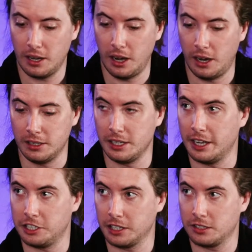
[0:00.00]
on
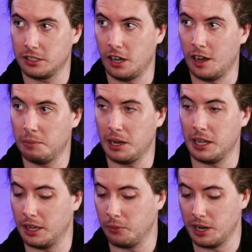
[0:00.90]
the HX Stomp.
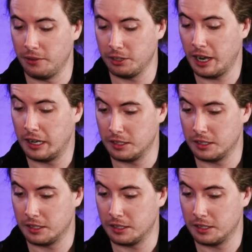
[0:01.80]
And then whenever